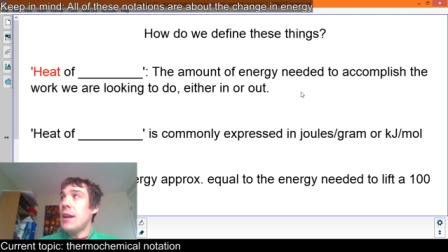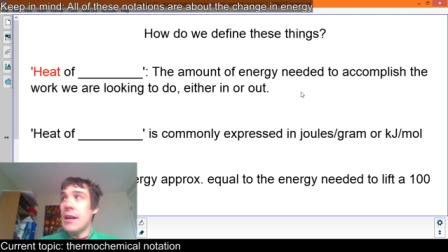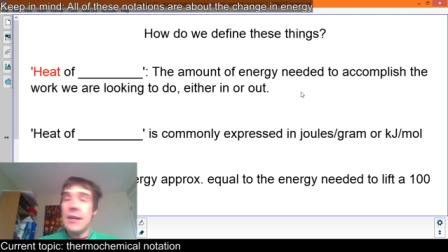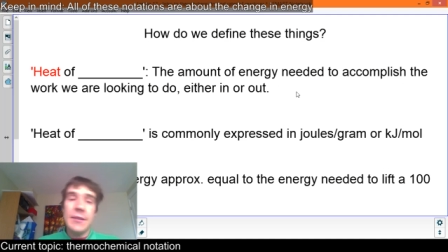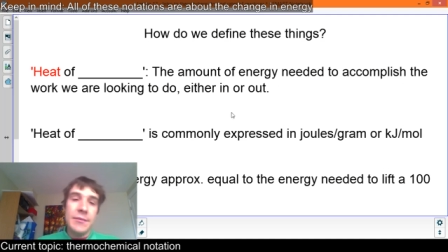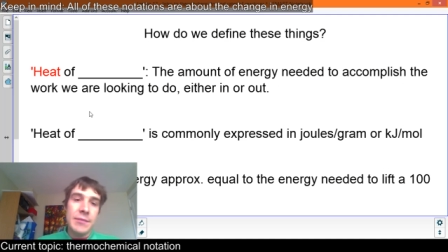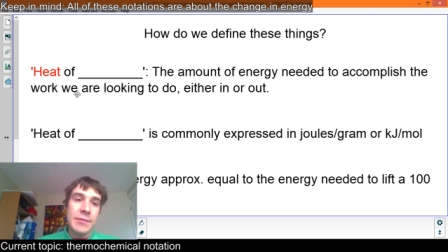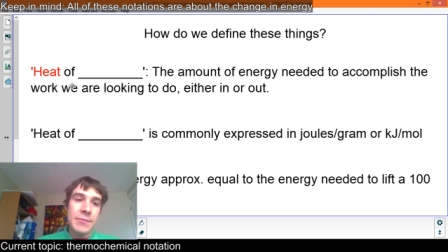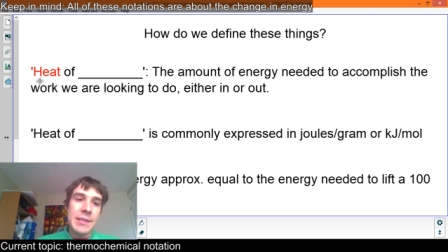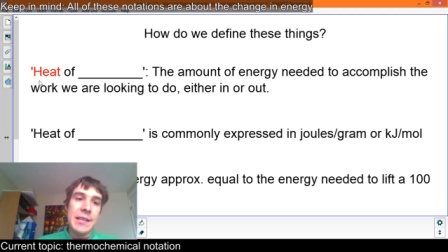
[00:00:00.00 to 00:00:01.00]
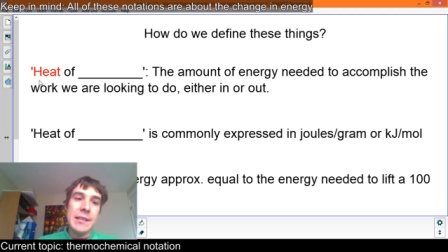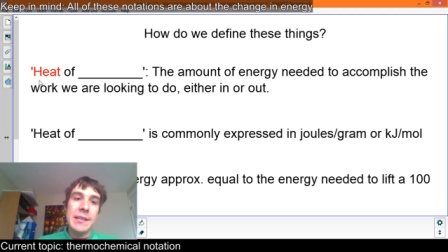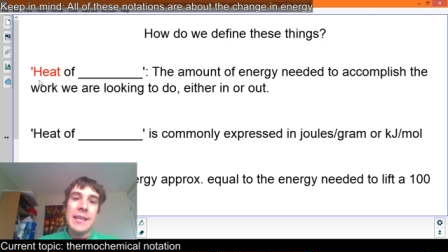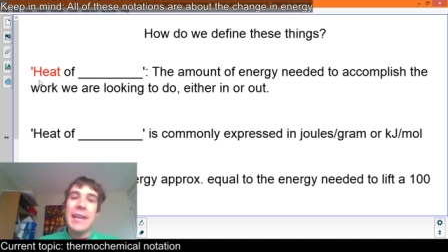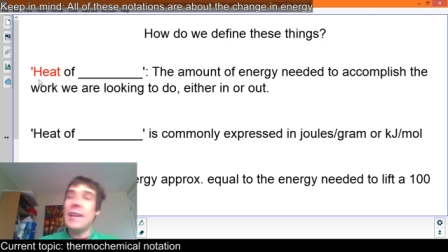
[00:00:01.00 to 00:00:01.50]
Well, we
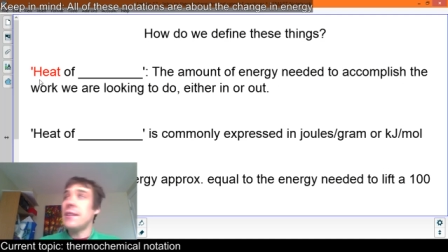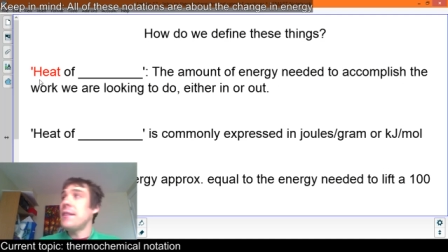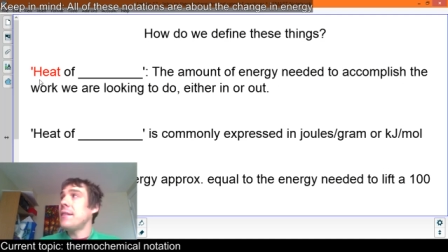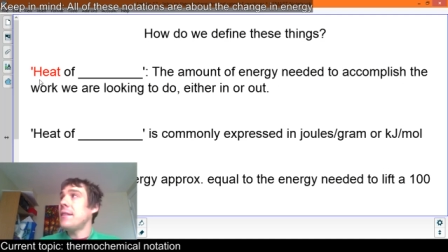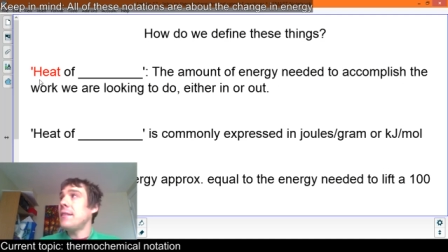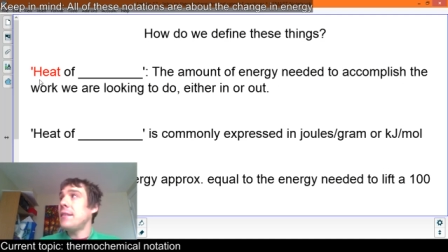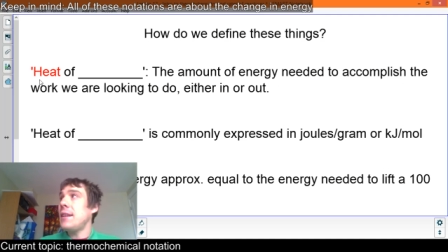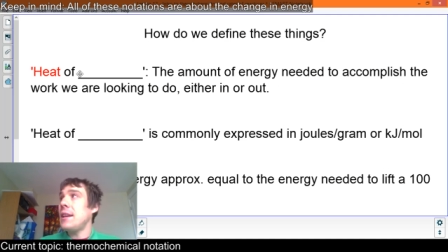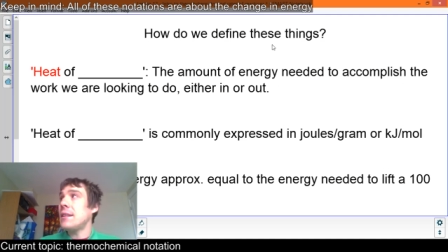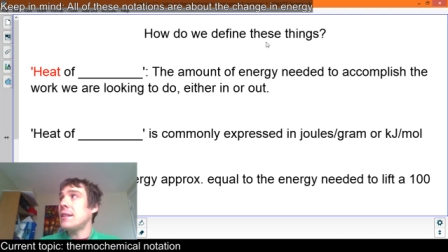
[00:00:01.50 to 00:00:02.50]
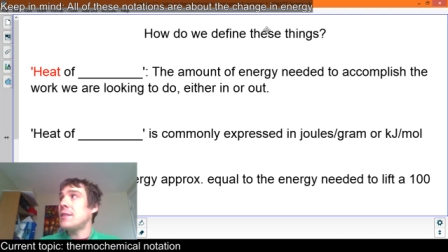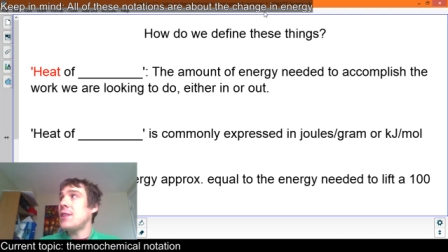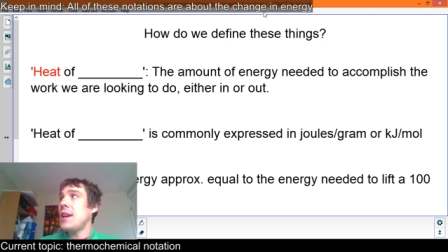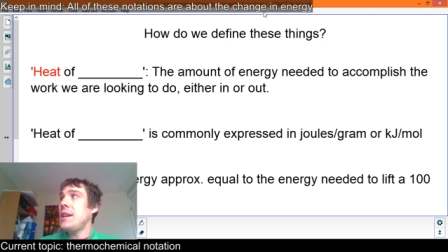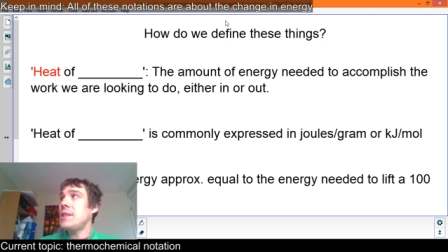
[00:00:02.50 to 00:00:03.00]
say heat, a
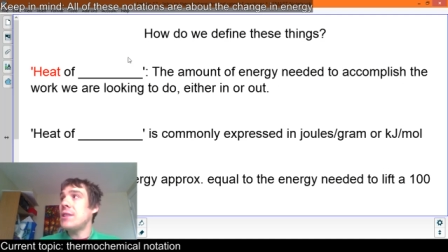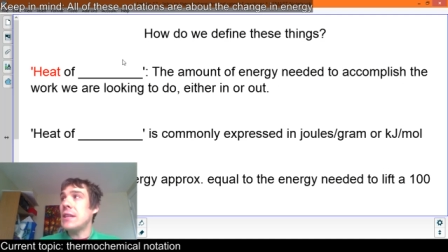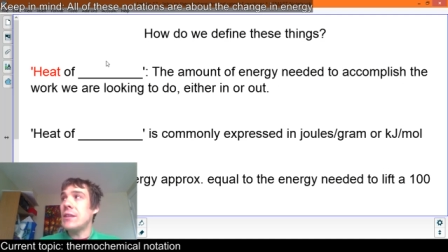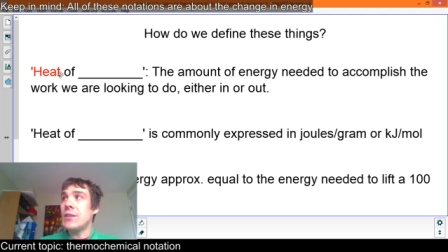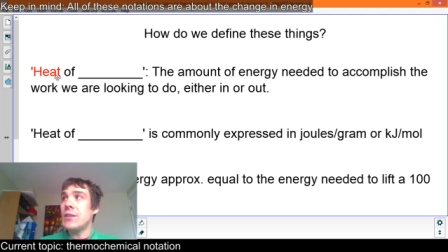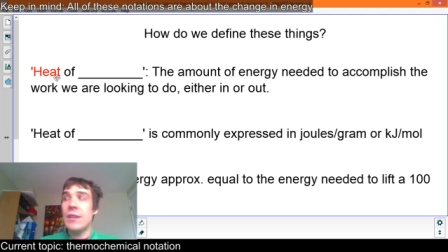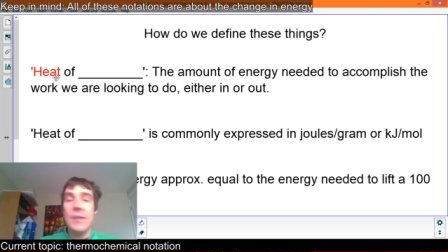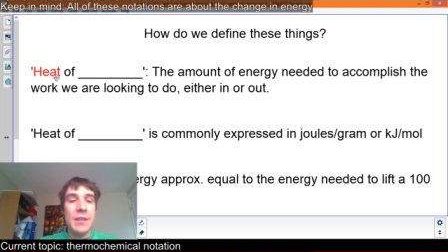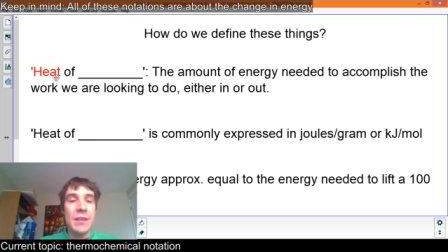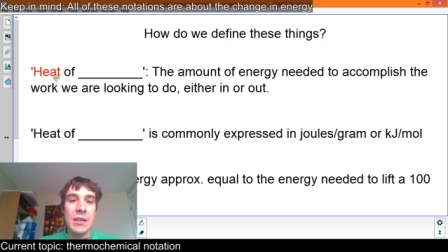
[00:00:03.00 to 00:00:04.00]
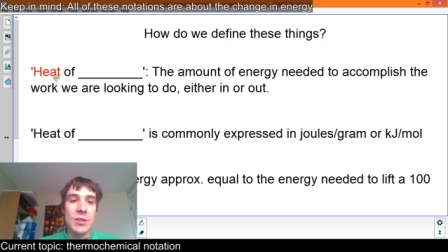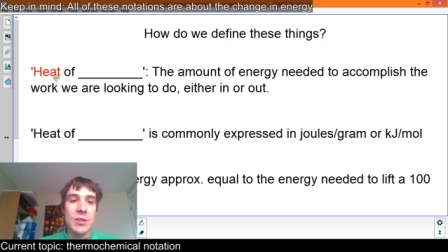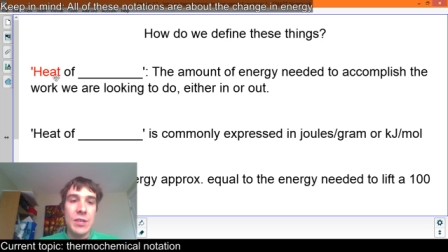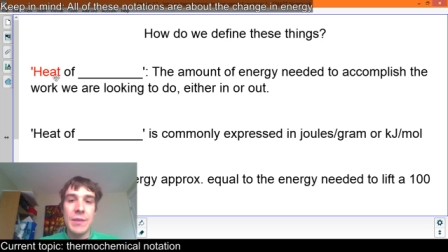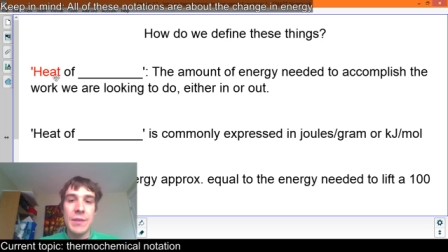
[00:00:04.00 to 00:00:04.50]
change in energy, the
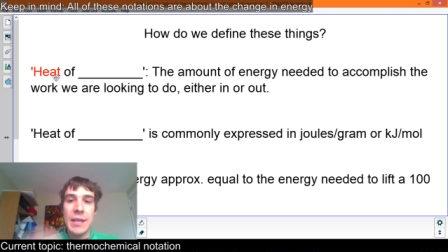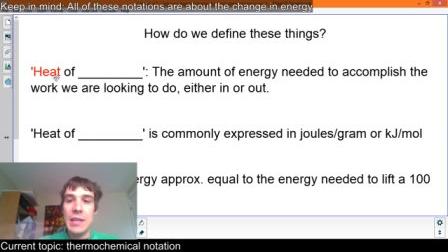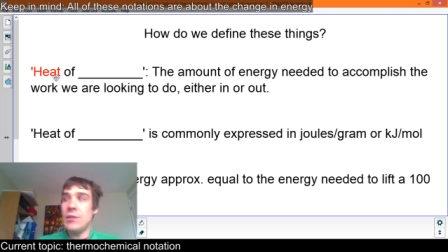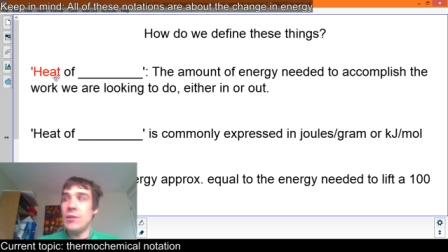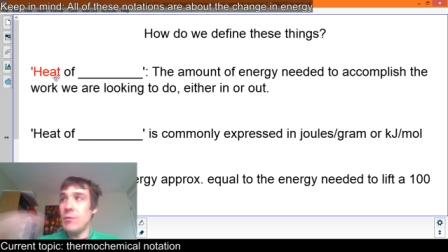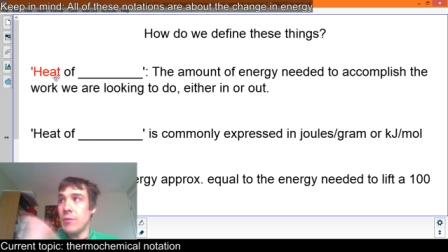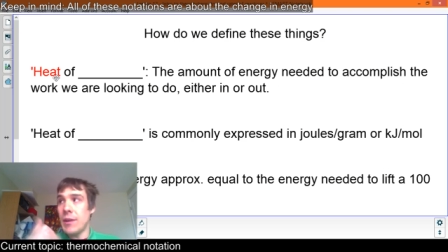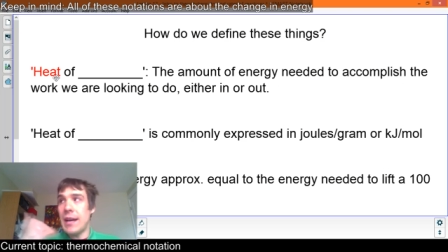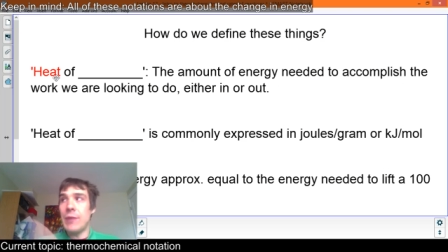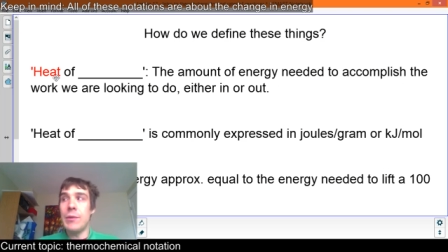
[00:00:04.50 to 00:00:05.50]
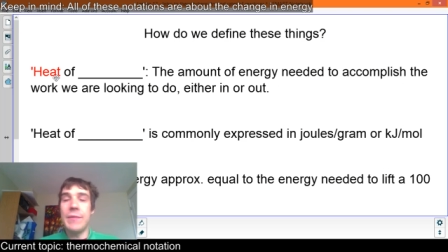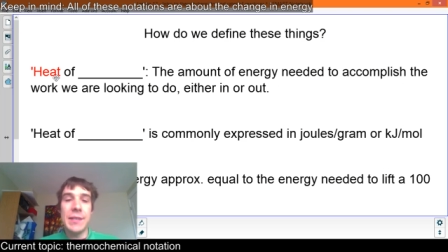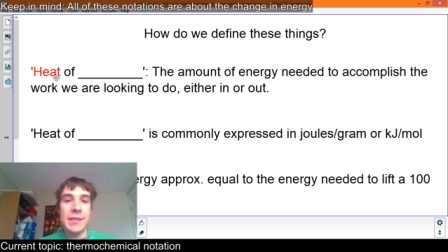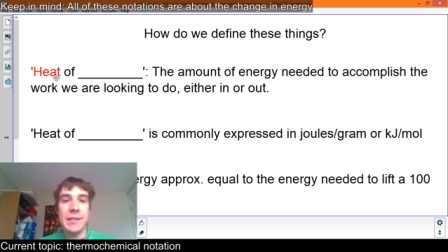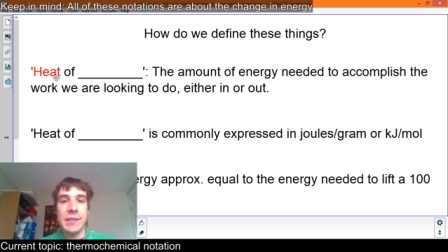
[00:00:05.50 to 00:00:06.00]
energy going into or out of a
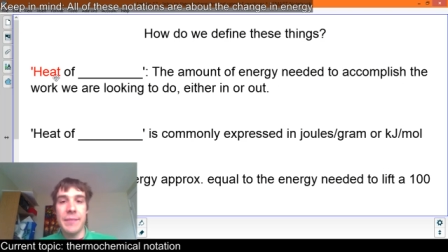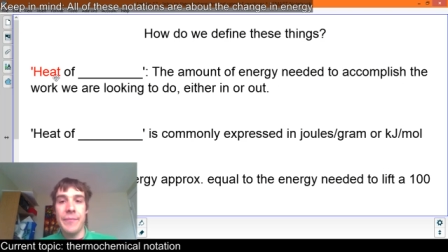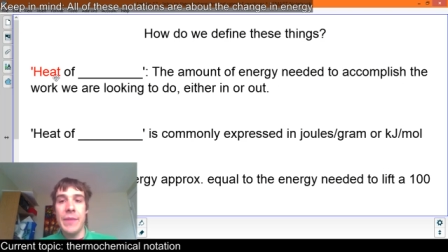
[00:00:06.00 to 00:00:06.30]
system.